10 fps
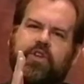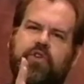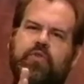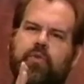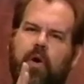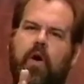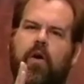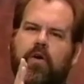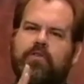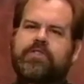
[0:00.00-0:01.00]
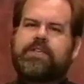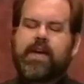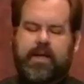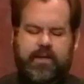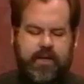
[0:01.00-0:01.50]
You are
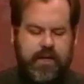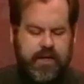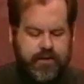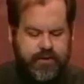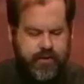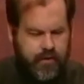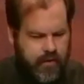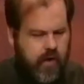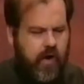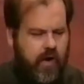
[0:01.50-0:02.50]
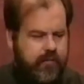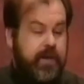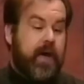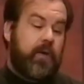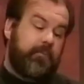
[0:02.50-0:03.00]
dead to the law.
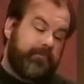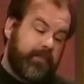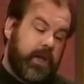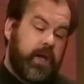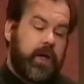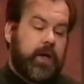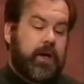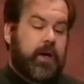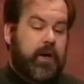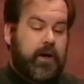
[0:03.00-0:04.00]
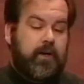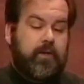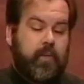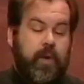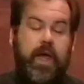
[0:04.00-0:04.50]
Now, uh,
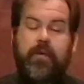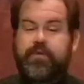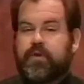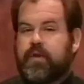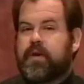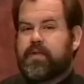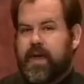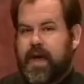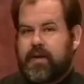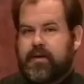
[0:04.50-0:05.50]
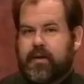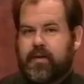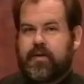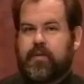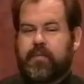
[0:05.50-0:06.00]
we have to look at that
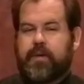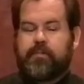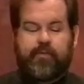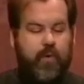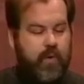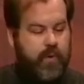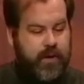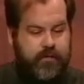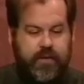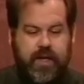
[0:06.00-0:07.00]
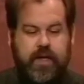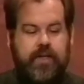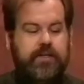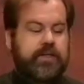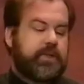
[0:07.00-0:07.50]
a little bit before we even
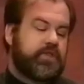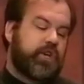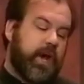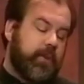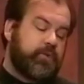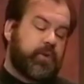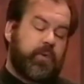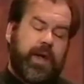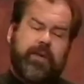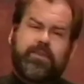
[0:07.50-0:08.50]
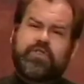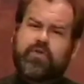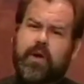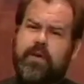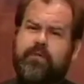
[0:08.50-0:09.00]
get into the chapter. We have to
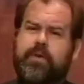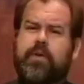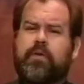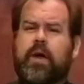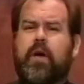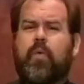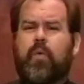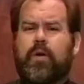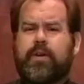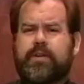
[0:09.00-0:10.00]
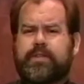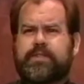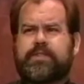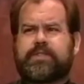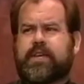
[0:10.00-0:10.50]
try and figure out what it
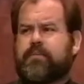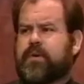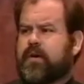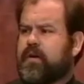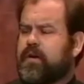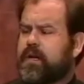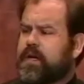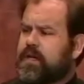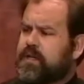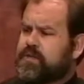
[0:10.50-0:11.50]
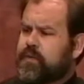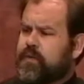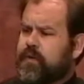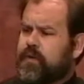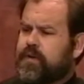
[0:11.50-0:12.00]
is that St. Paul is
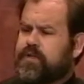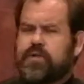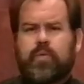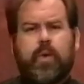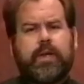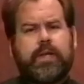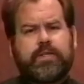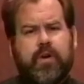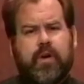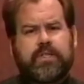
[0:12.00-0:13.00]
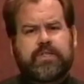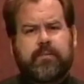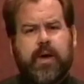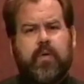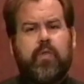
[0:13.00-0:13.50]
referring to when he talks
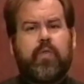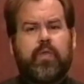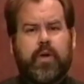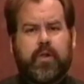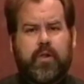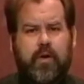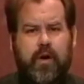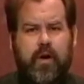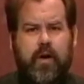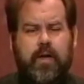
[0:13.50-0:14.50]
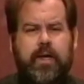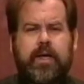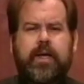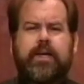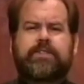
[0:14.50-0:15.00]
about the law.
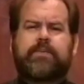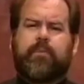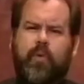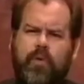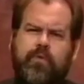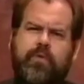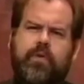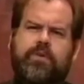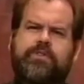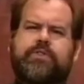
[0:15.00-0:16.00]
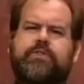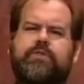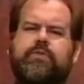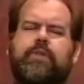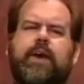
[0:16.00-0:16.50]
It's important for us to
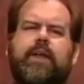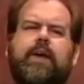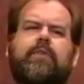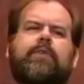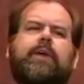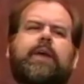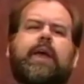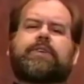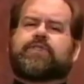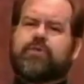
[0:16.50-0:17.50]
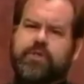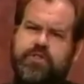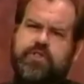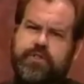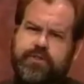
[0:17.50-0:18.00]
do that, I think, as
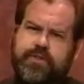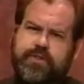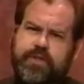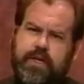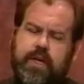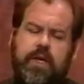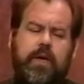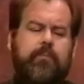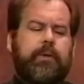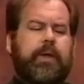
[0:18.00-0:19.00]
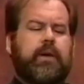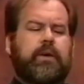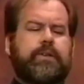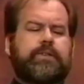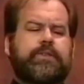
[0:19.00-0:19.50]
Christians
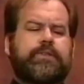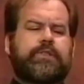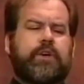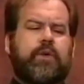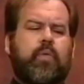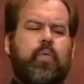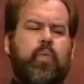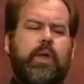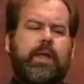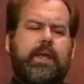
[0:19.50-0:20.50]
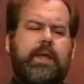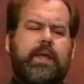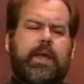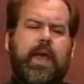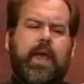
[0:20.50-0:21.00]
because
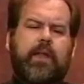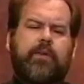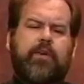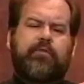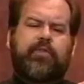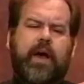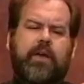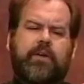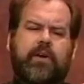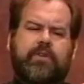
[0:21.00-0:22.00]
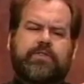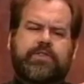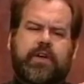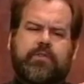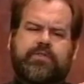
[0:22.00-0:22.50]
we can find
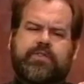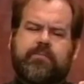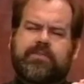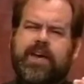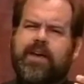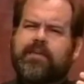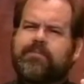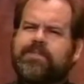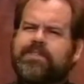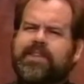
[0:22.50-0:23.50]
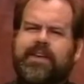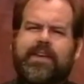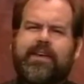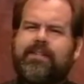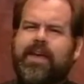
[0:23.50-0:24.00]
ourselves sometimes
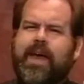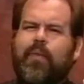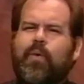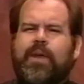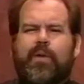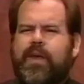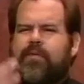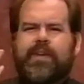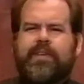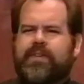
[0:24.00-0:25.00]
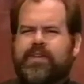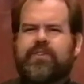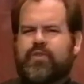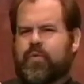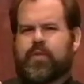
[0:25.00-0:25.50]
thinking that we don't have anything
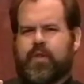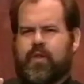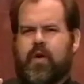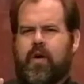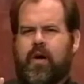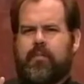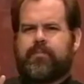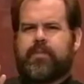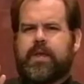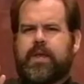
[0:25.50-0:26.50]
to do with the law.